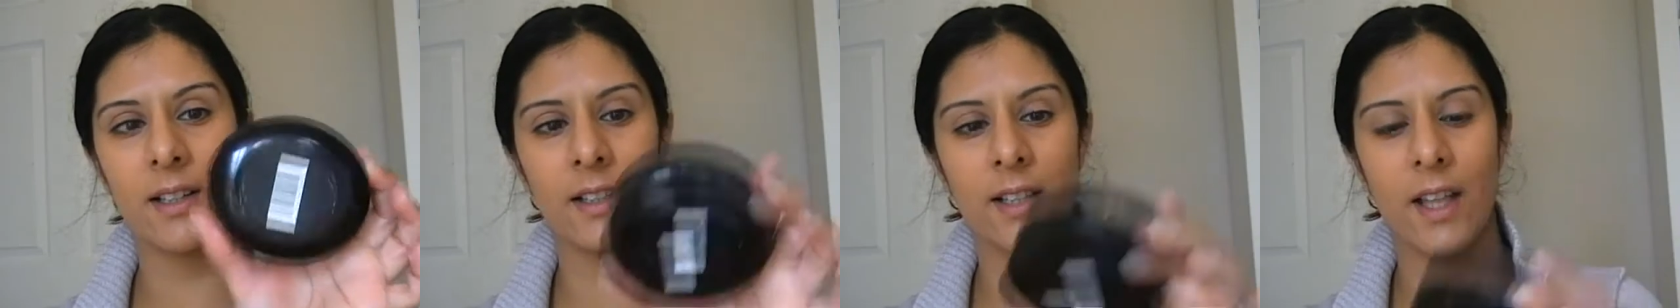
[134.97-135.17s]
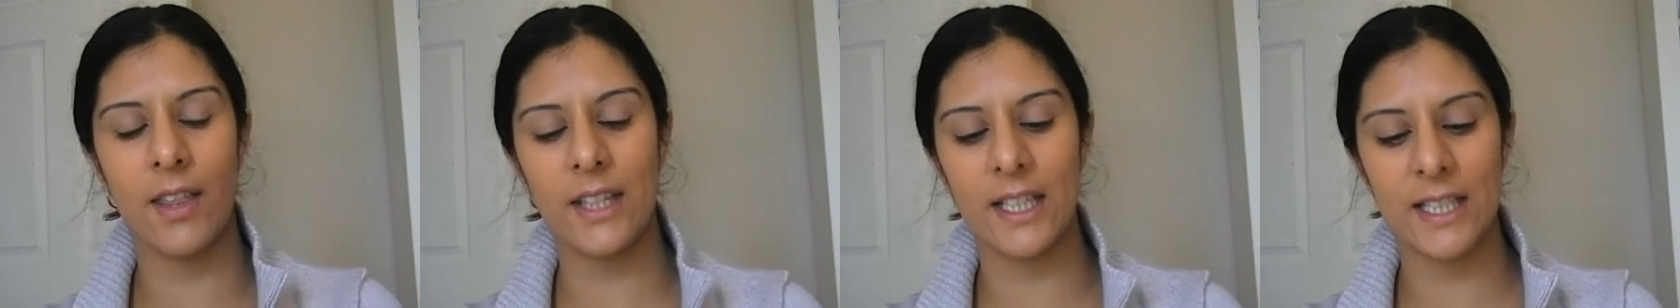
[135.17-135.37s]

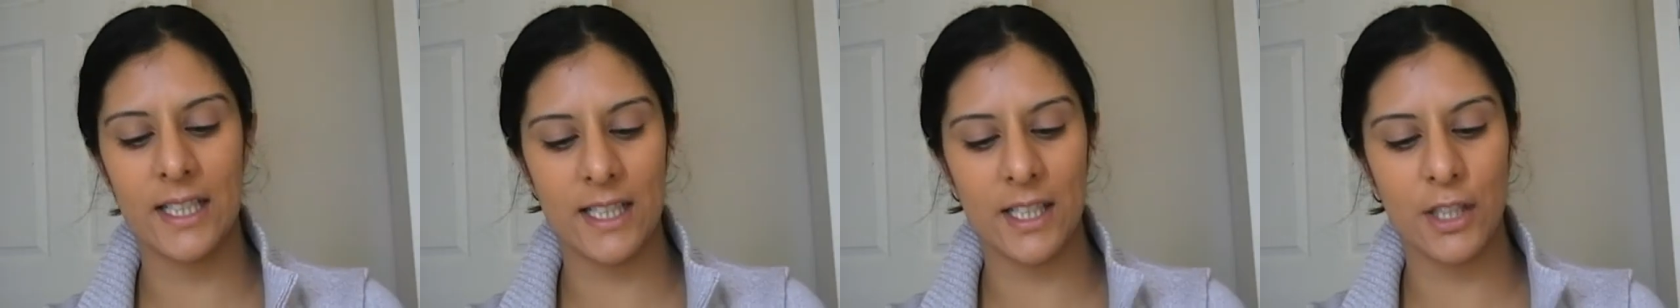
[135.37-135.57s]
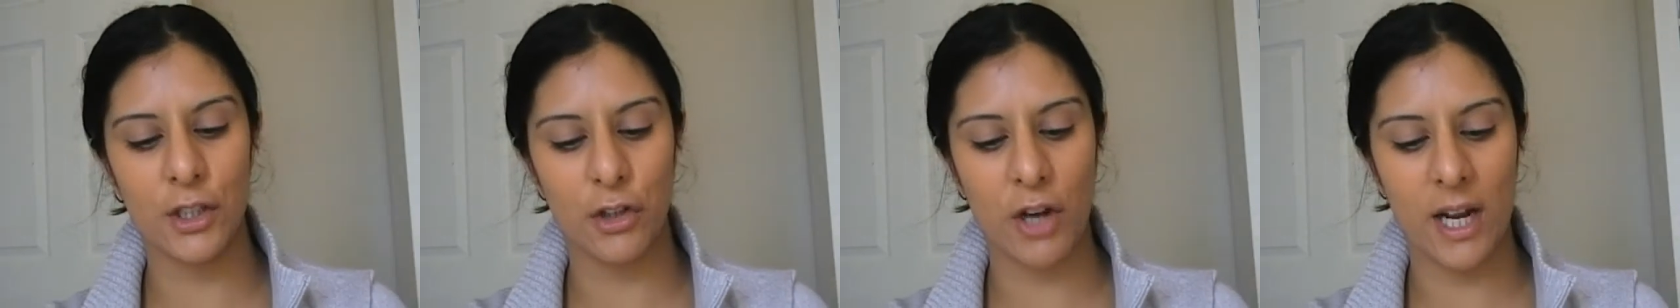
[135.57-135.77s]
I think
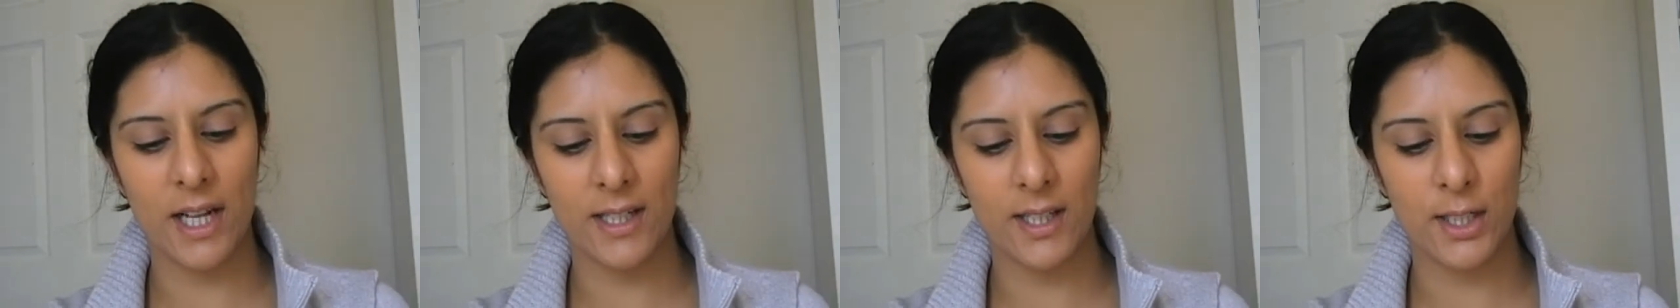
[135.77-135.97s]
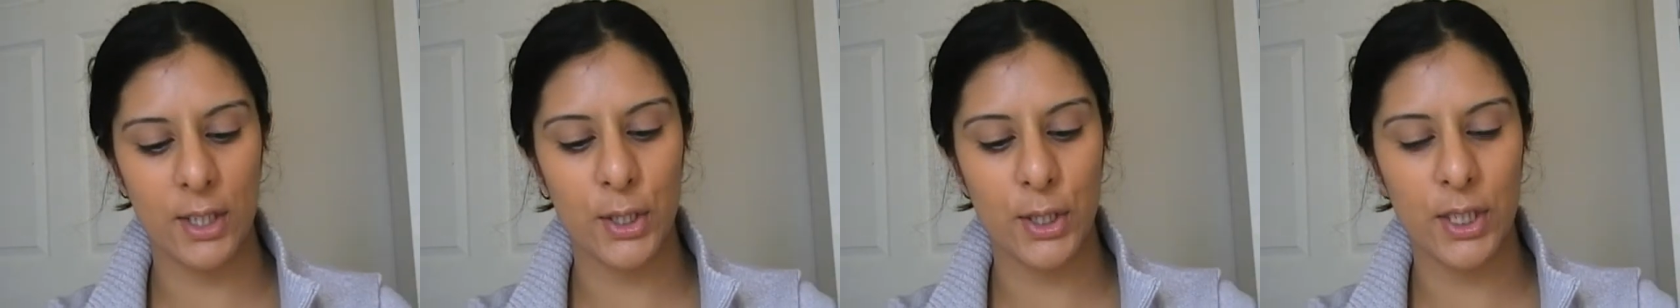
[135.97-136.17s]
this is
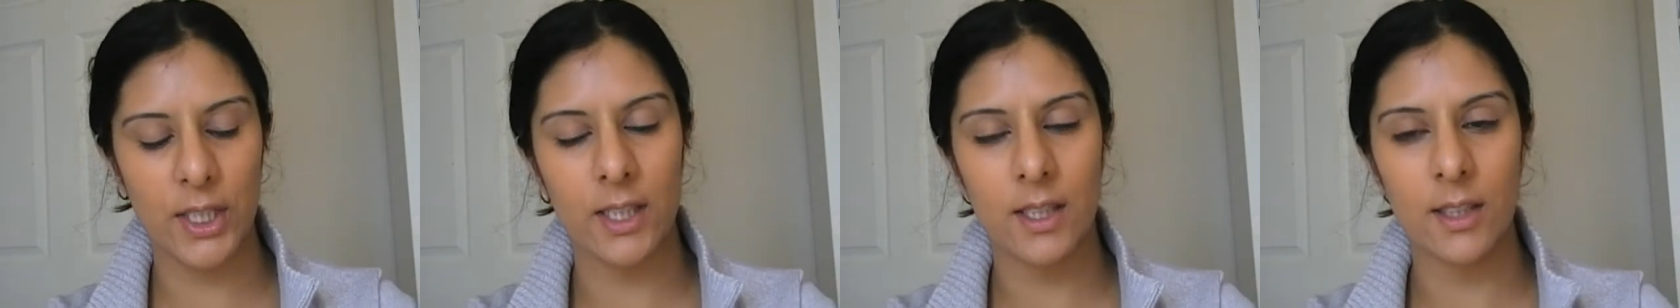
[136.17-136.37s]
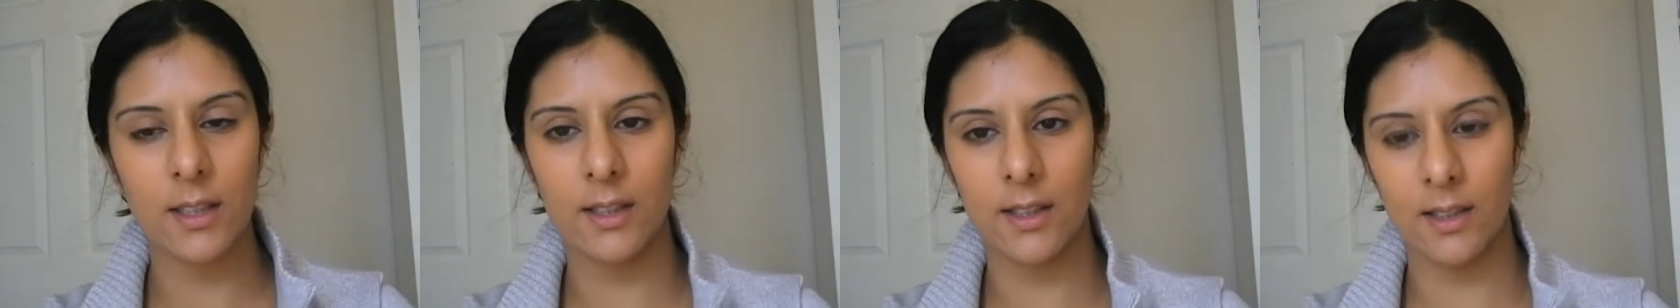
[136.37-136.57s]

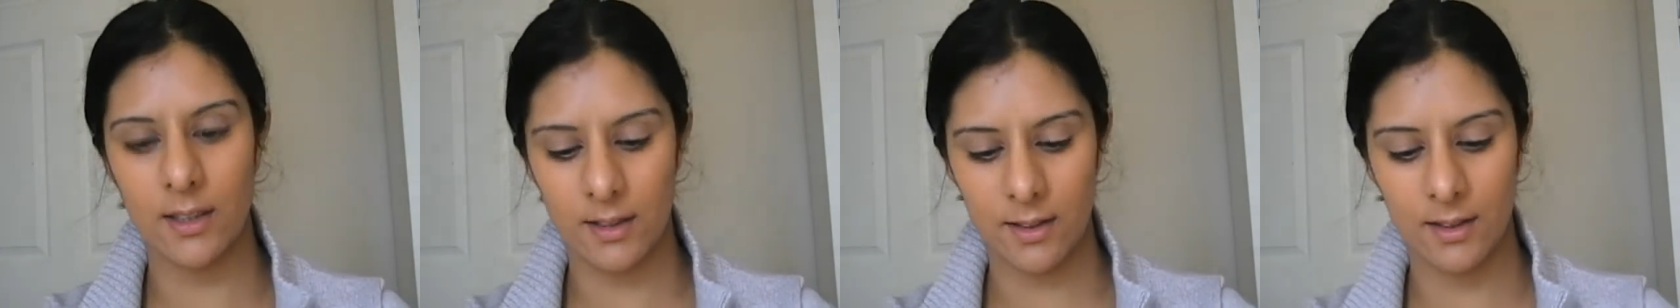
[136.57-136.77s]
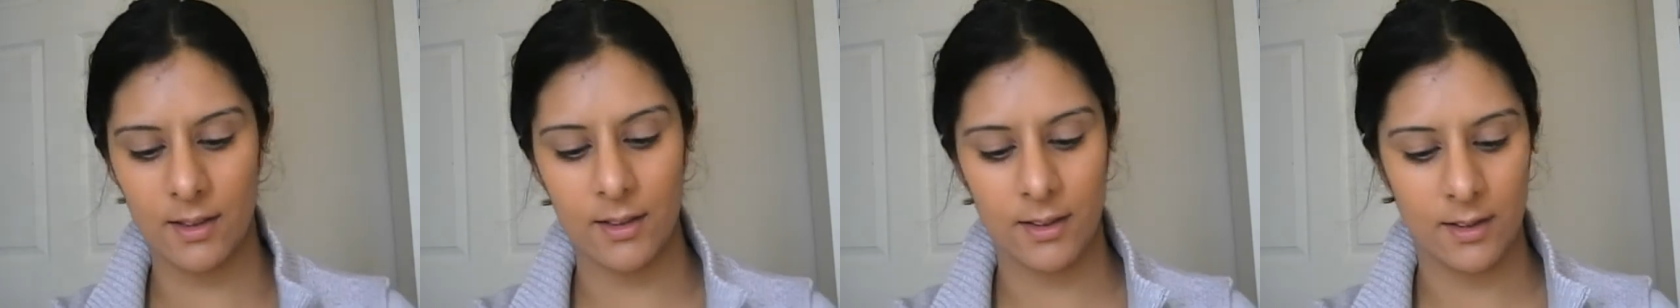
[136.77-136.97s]
translucent
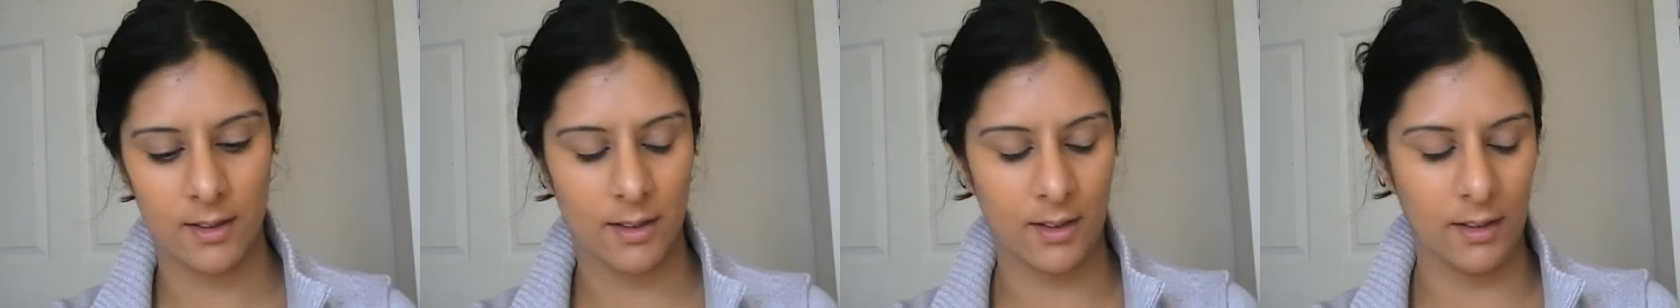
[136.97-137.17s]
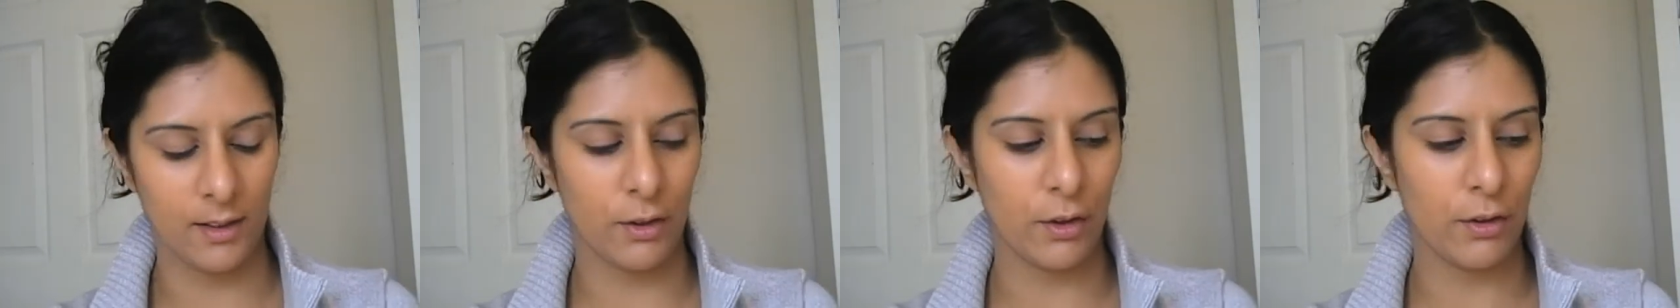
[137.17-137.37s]

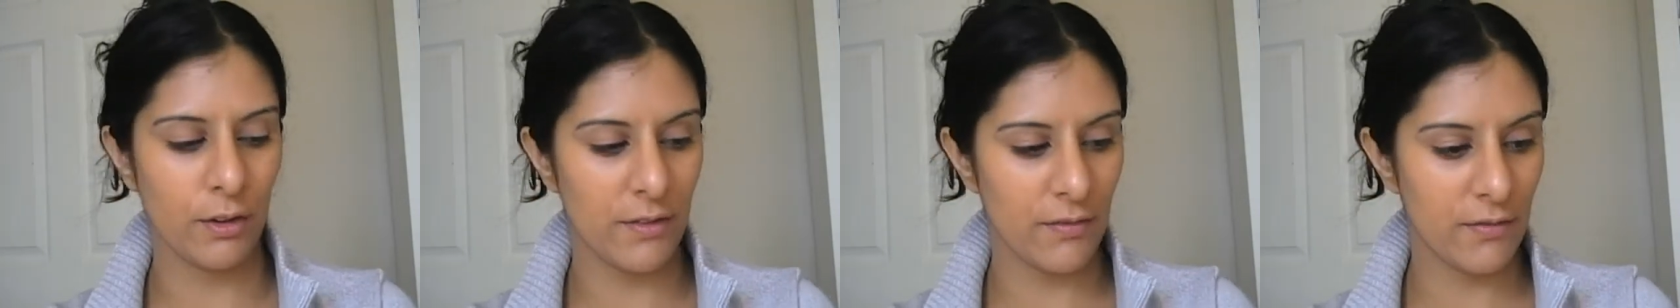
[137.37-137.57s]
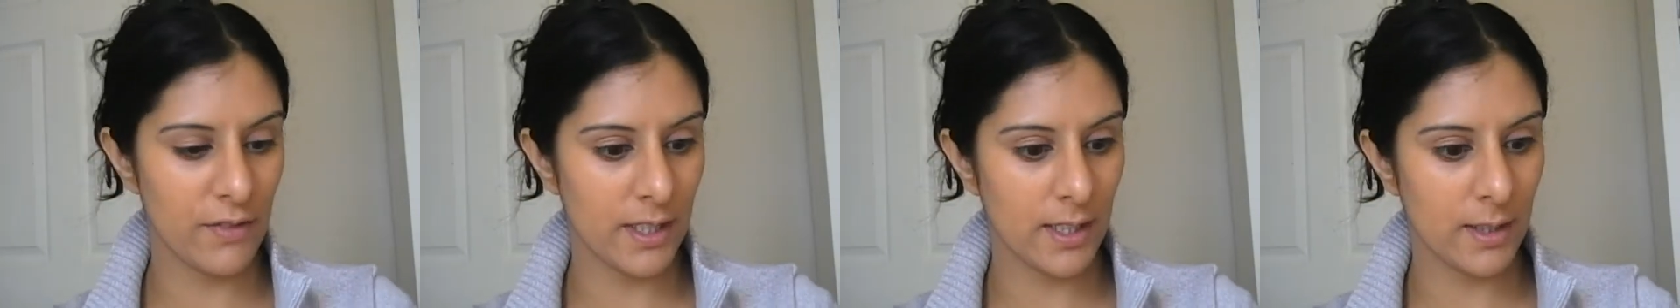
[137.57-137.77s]
or
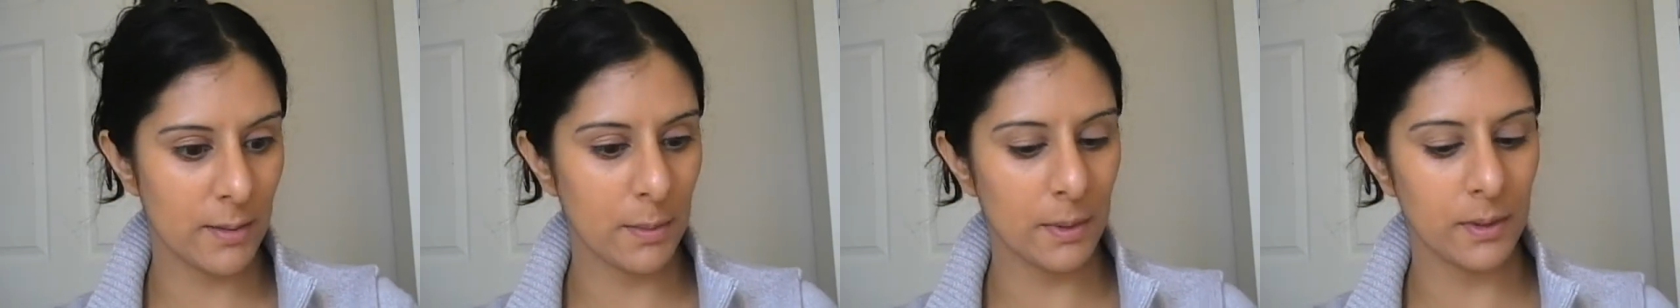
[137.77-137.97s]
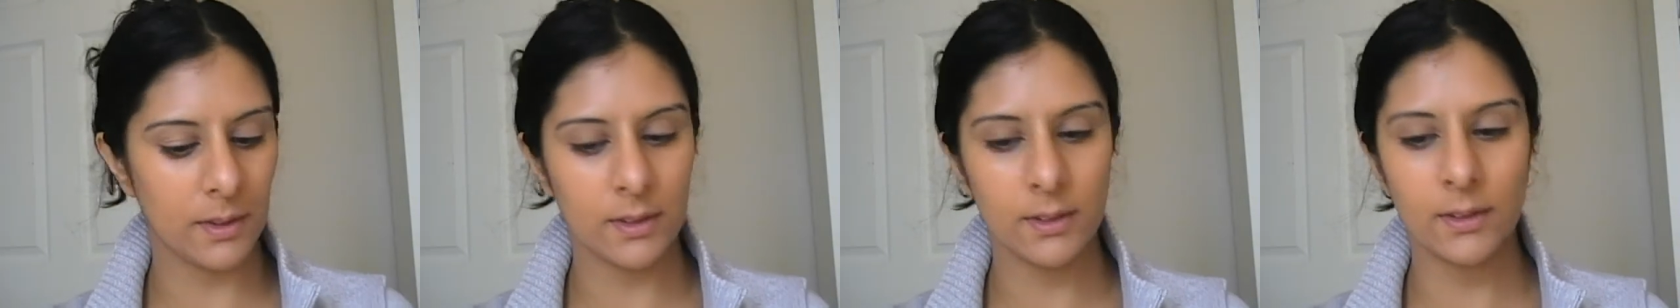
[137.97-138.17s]

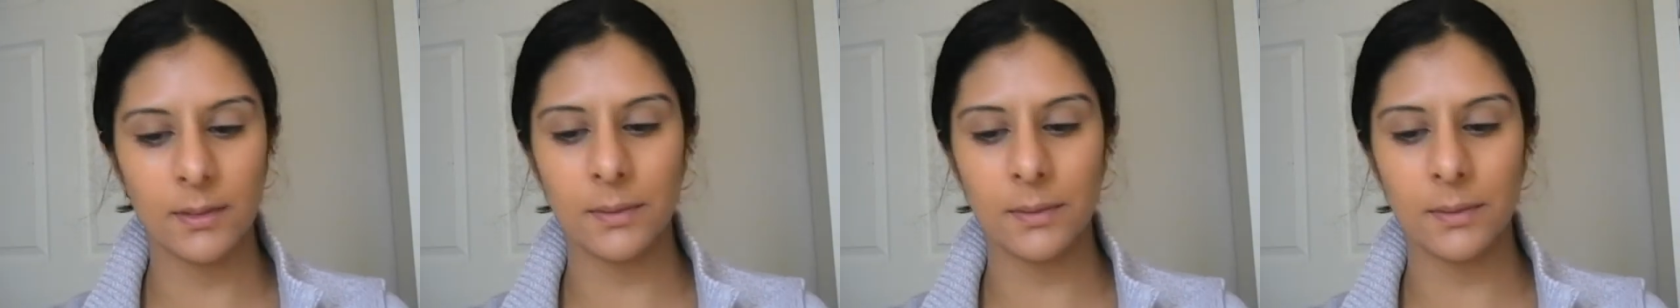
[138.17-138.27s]
invisible.